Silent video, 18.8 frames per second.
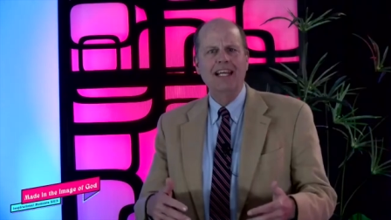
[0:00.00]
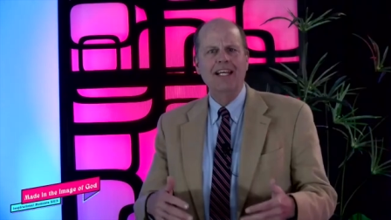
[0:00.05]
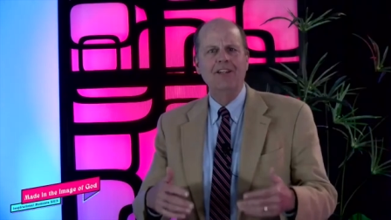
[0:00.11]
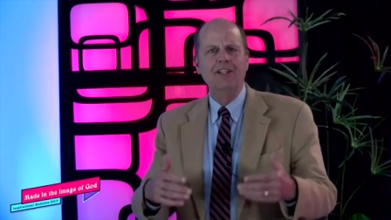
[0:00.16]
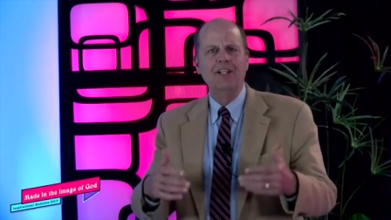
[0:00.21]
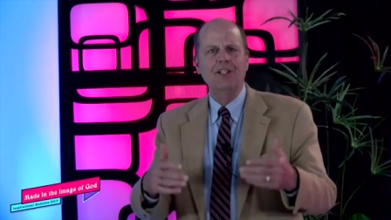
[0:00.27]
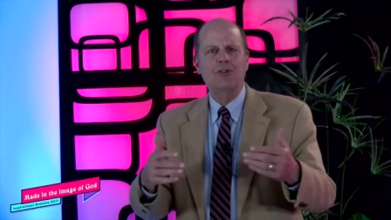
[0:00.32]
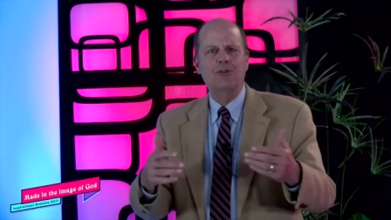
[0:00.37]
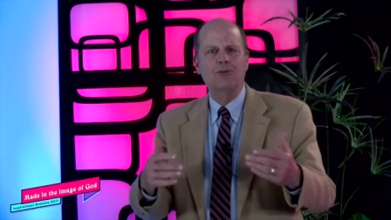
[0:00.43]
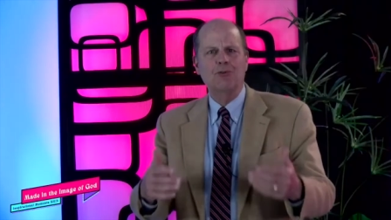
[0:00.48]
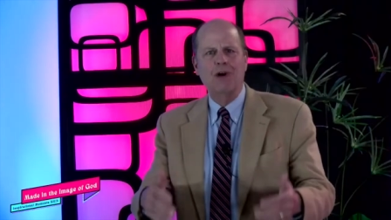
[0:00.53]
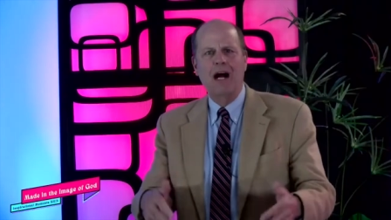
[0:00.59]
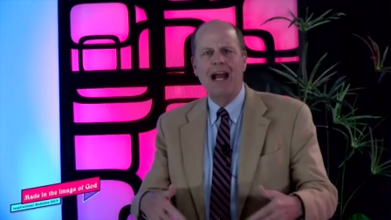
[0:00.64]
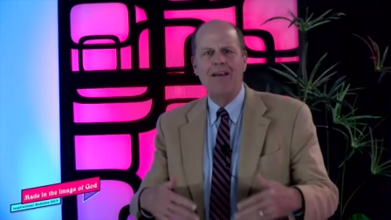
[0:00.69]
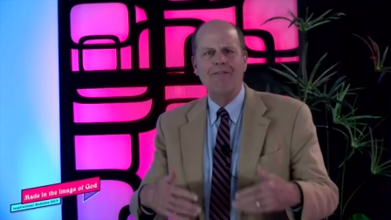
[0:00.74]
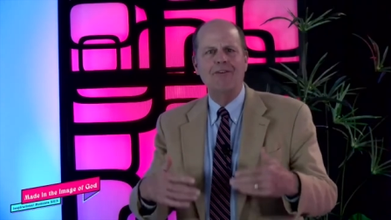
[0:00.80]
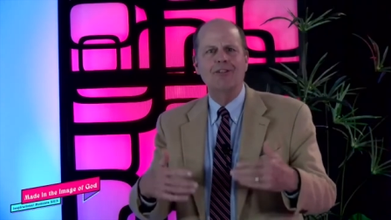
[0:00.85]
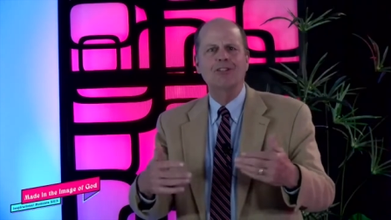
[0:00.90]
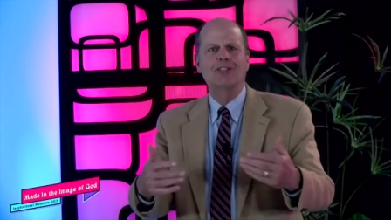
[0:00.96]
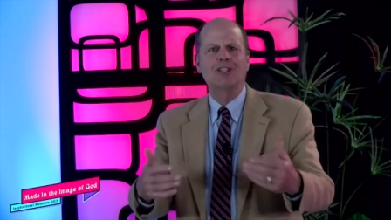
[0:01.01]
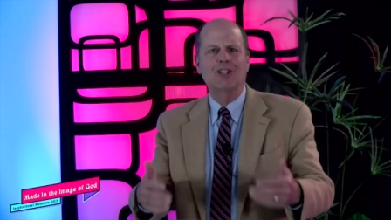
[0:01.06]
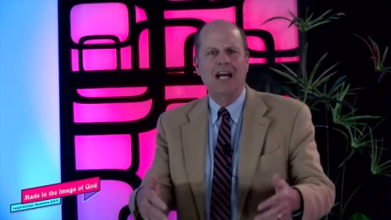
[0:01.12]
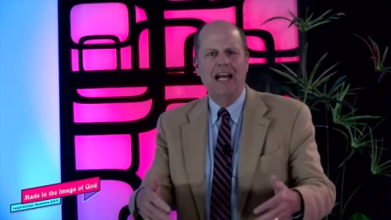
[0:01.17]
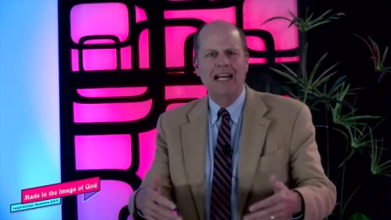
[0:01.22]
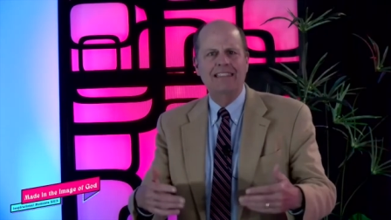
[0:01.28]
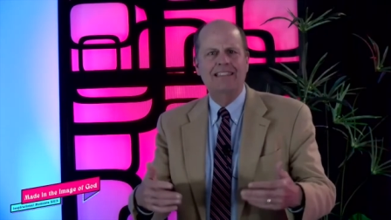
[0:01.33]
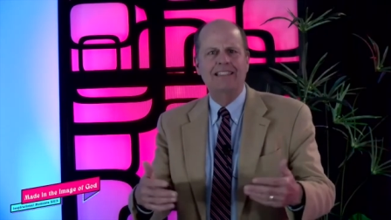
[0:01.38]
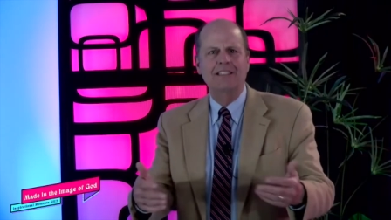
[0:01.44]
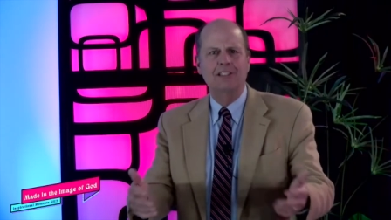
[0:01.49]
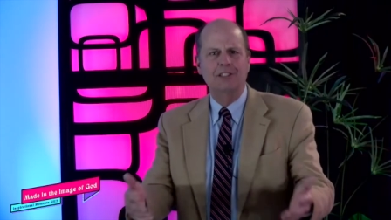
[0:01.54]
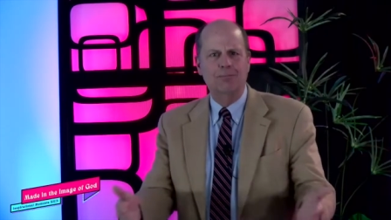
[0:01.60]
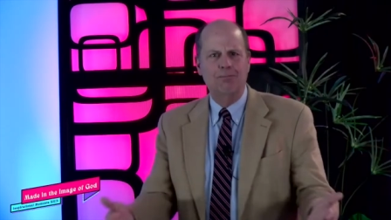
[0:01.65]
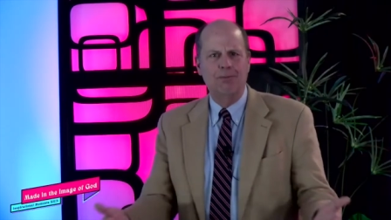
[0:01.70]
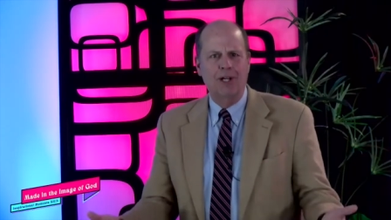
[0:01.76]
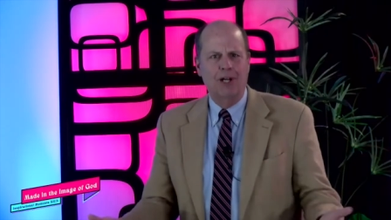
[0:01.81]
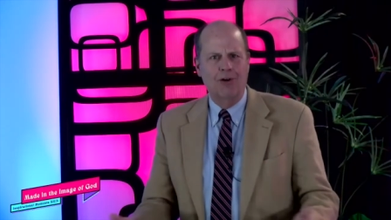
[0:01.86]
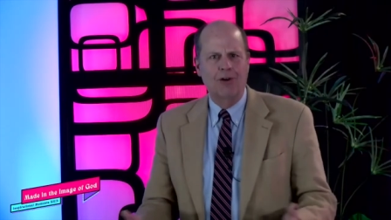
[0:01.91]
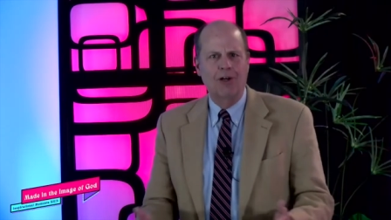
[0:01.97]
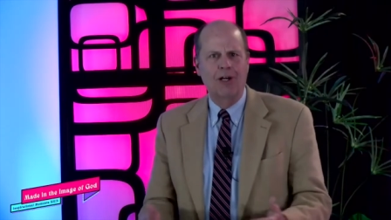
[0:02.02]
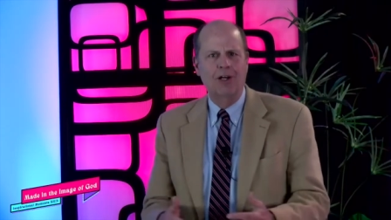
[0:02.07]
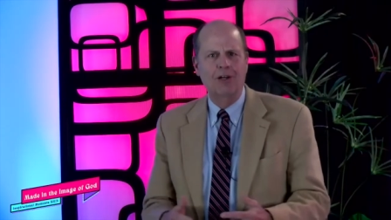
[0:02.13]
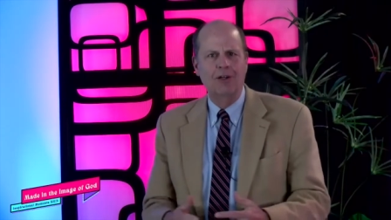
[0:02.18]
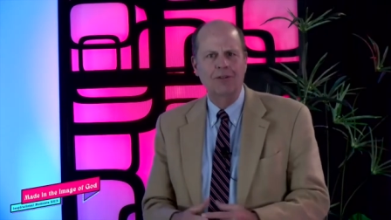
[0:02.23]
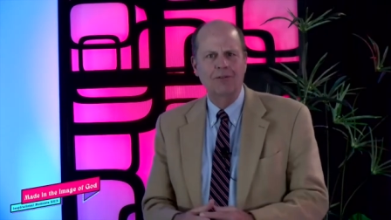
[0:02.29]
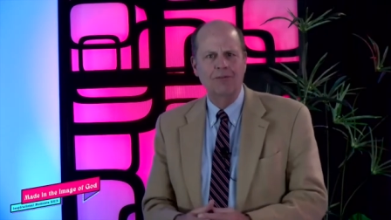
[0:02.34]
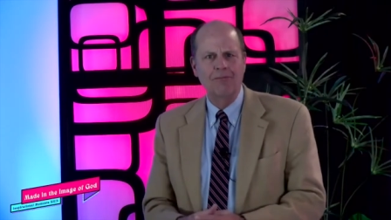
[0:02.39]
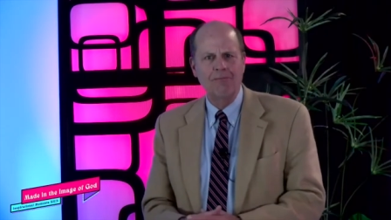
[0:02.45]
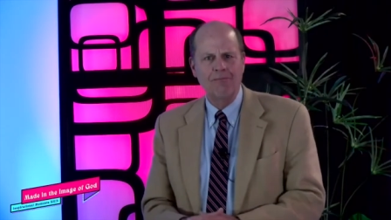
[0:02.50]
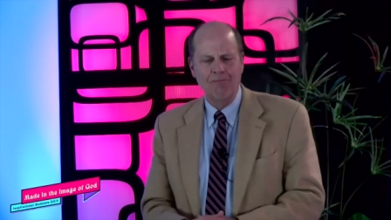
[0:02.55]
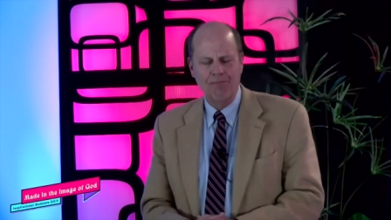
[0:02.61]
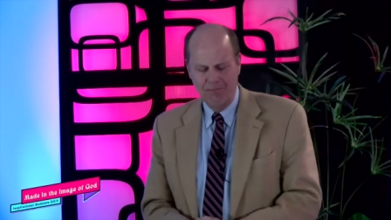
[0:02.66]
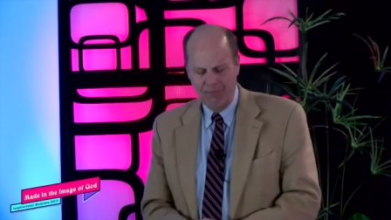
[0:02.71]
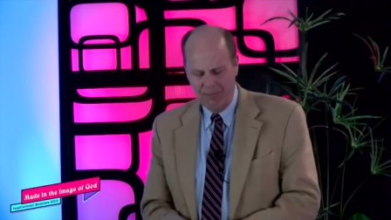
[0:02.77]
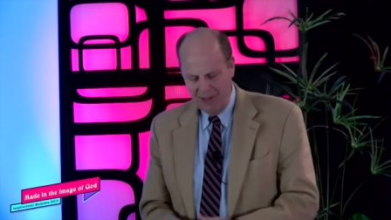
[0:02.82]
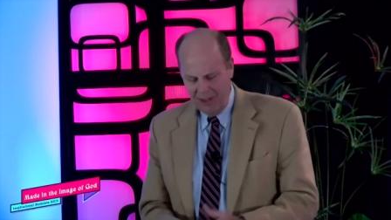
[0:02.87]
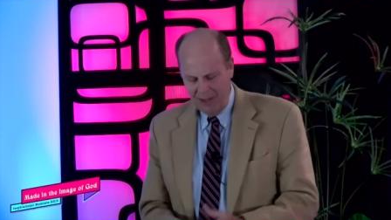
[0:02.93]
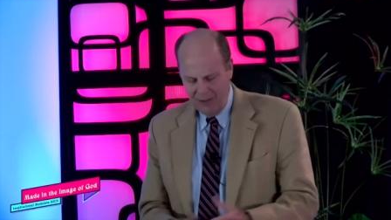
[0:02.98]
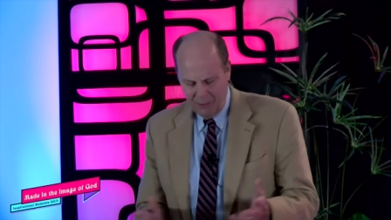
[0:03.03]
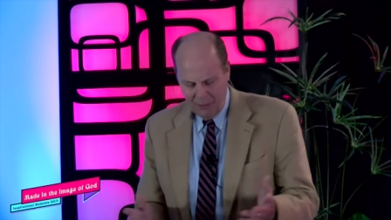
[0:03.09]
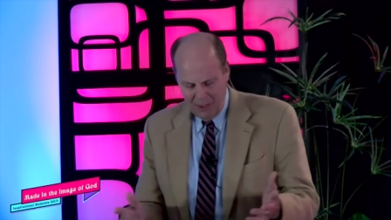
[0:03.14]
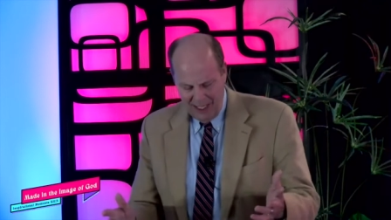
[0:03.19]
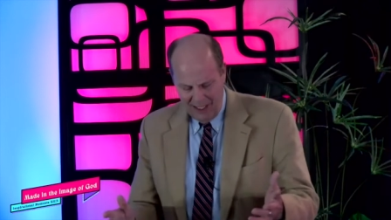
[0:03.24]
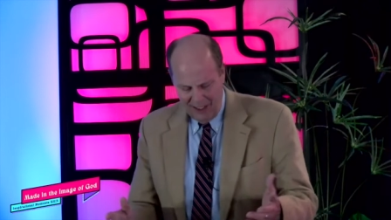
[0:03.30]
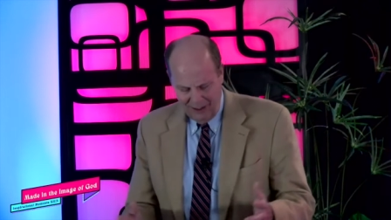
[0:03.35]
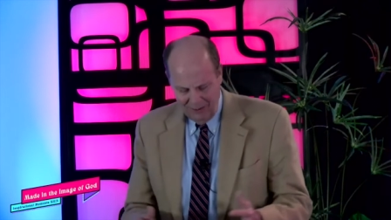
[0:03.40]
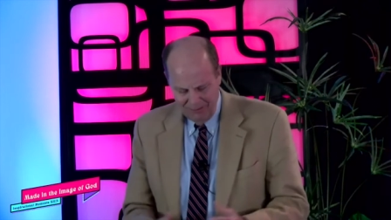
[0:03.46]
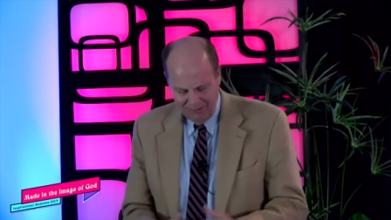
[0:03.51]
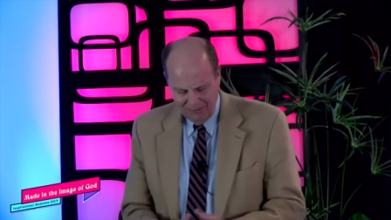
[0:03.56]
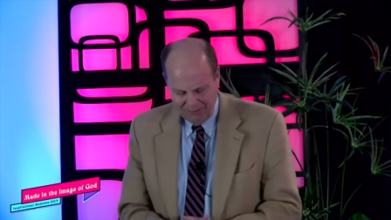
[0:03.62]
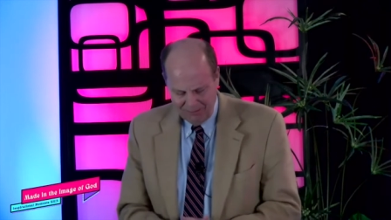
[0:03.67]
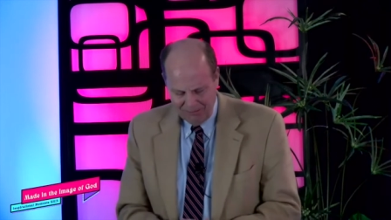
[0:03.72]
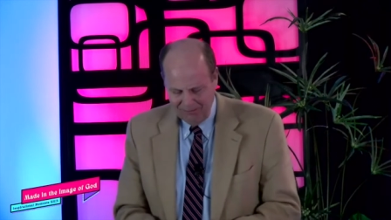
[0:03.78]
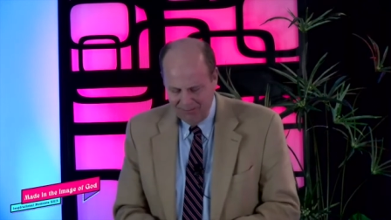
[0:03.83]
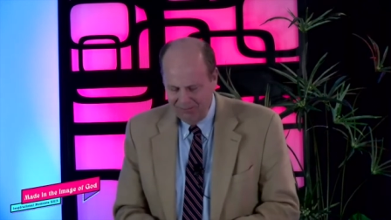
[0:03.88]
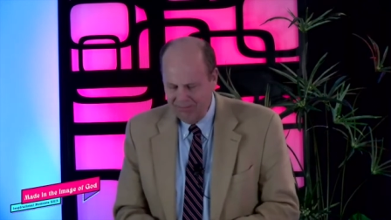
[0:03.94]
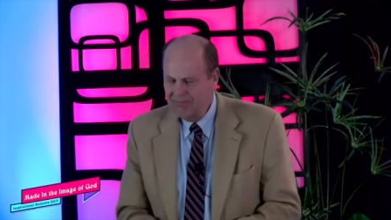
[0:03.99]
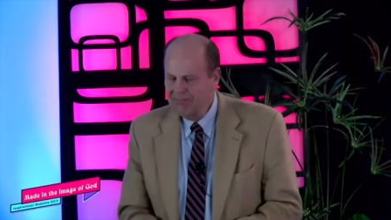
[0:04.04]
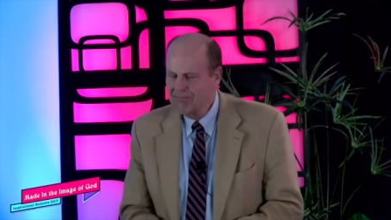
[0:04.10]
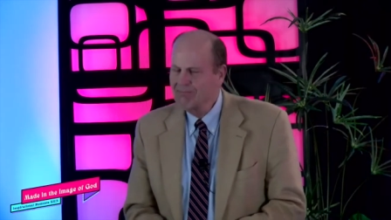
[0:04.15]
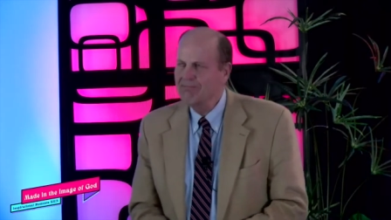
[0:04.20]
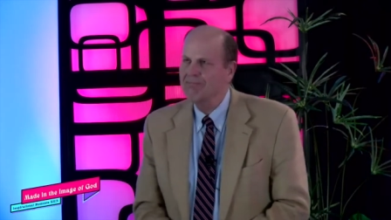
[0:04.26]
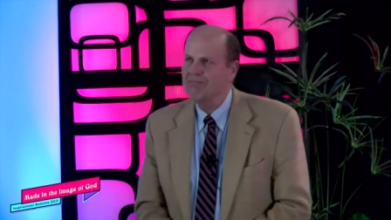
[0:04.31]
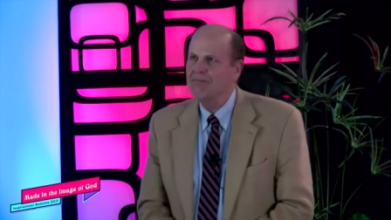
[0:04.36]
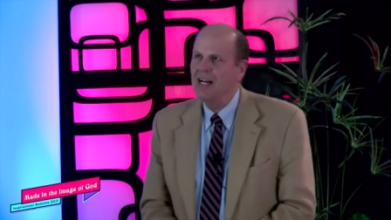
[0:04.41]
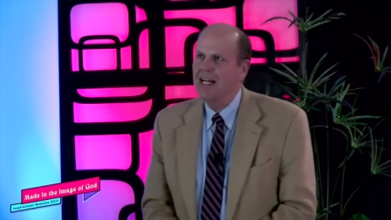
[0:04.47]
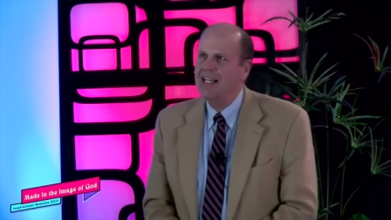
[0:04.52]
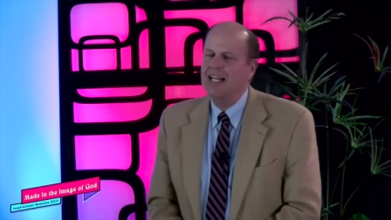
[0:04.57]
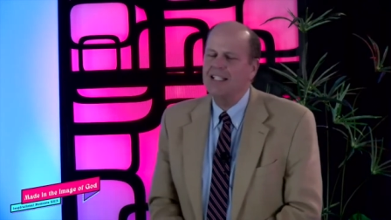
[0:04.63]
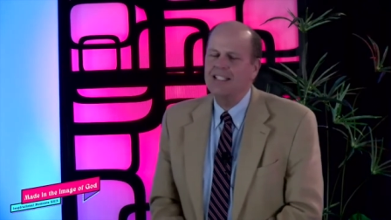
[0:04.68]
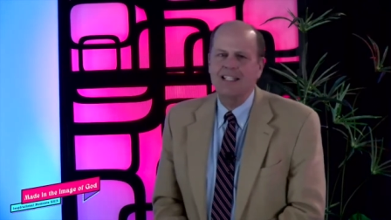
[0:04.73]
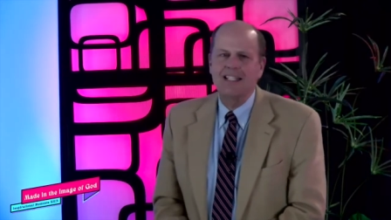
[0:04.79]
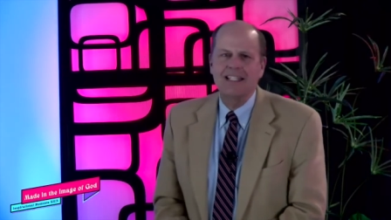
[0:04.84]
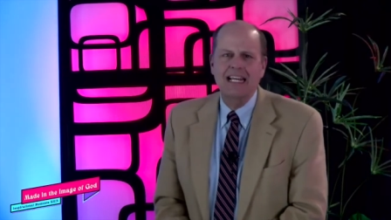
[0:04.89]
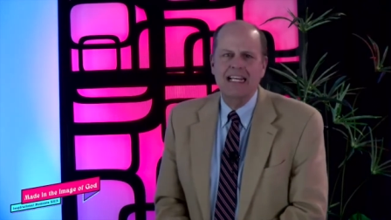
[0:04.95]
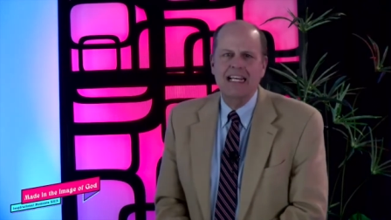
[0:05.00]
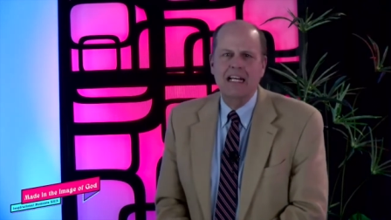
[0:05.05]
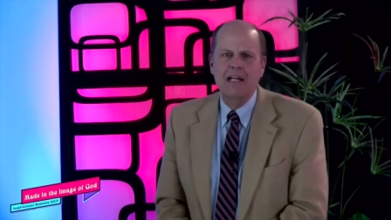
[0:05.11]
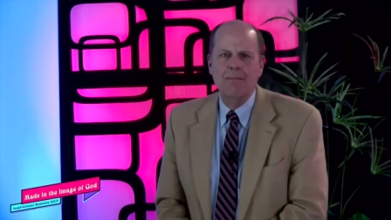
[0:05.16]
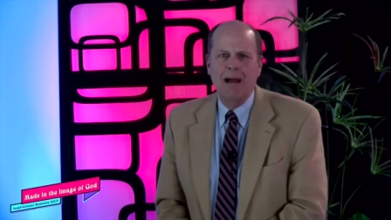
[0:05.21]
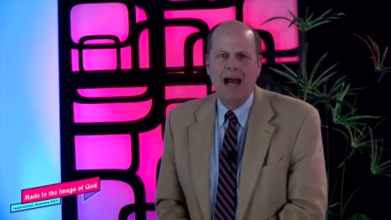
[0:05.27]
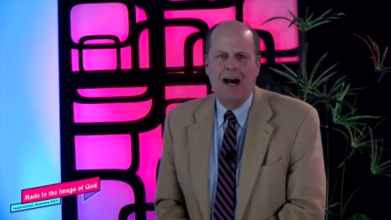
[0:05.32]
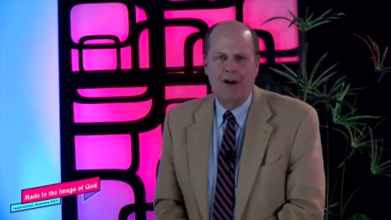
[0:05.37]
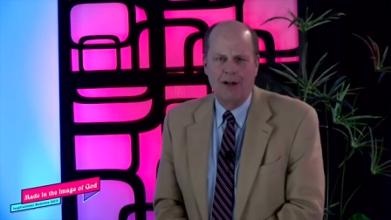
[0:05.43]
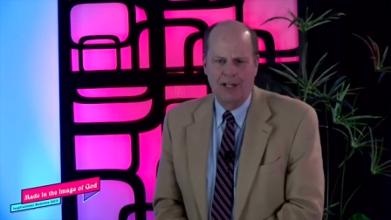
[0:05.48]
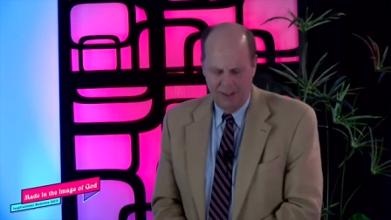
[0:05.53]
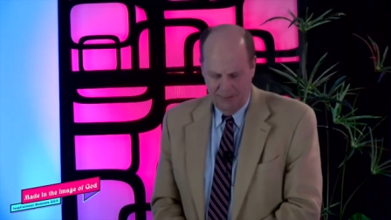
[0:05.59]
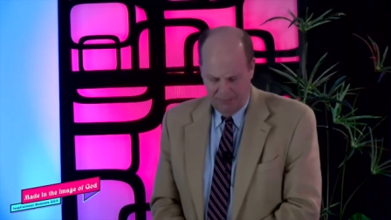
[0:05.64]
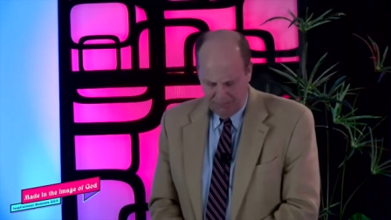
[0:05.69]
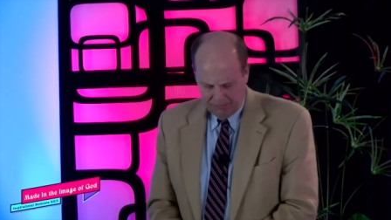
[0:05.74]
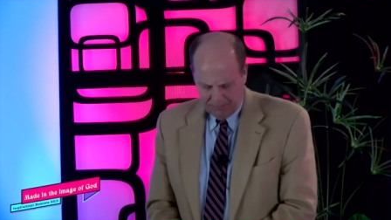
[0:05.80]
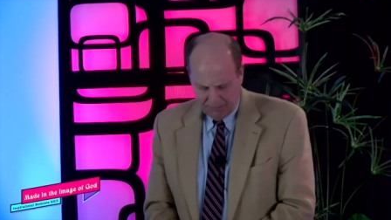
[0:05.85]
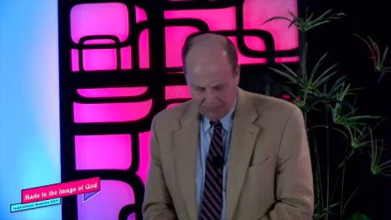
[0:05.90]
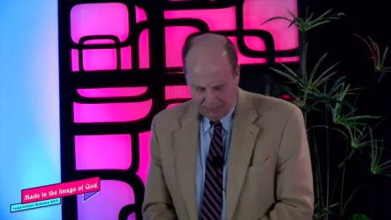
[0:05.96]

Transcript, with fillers: in the driver's license bureau? Well, I got to thinking about it.